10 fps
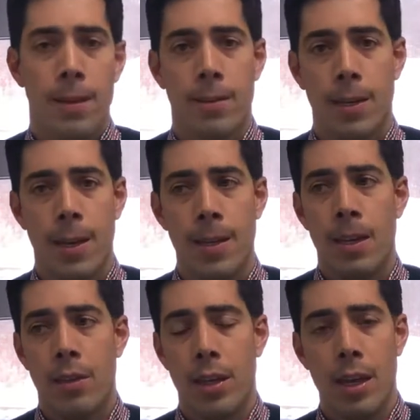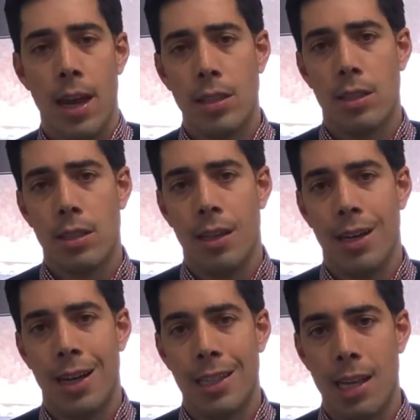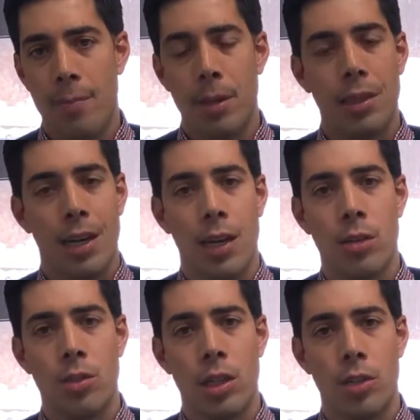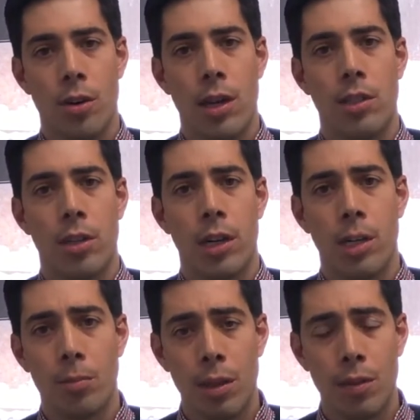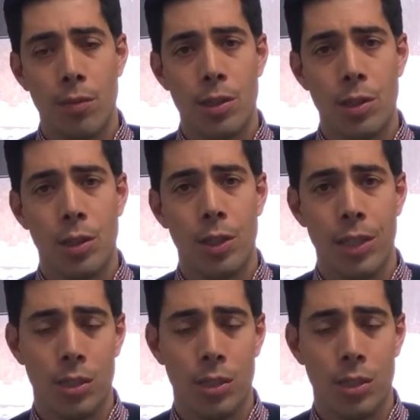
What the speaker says: Okay, the next topic that I usually address during a complete physical is